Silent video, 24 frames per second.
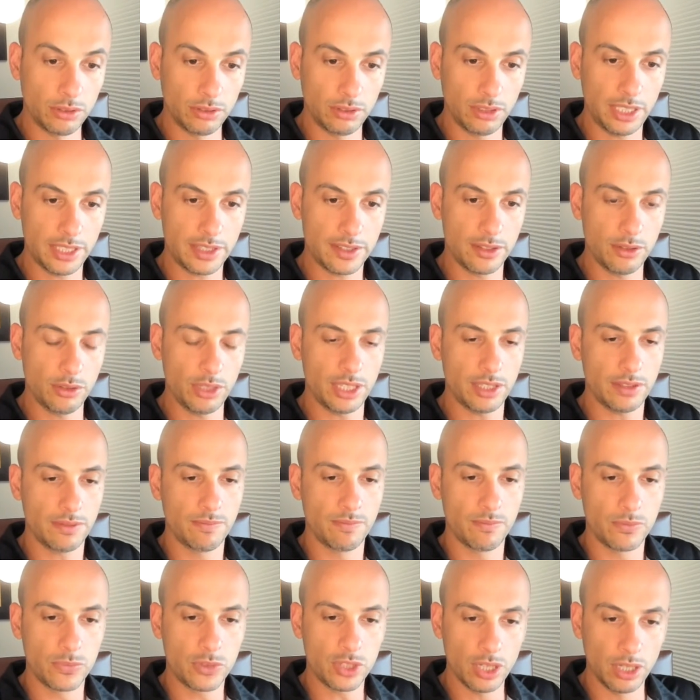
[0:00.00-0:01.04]
let's do it.
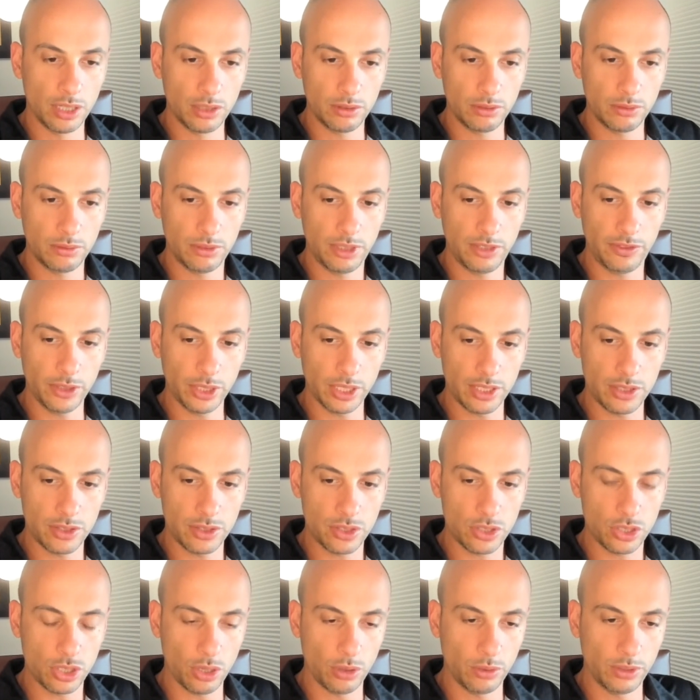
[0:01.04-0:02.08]
So if you can
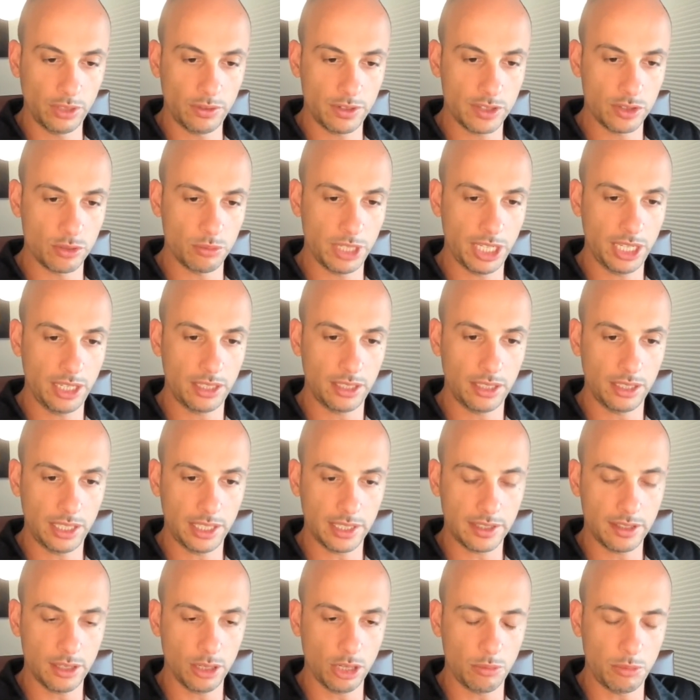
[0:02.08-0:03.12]
show the resume and
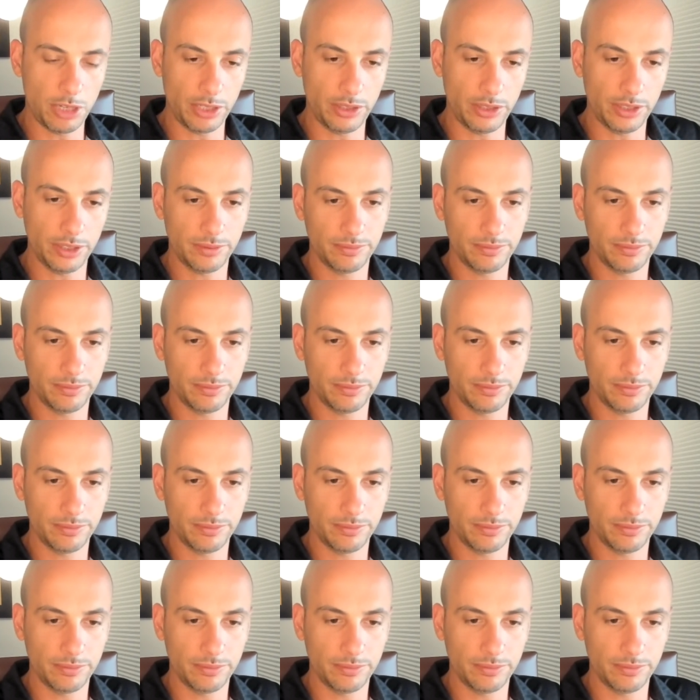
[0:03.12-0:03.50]
let's talk about it.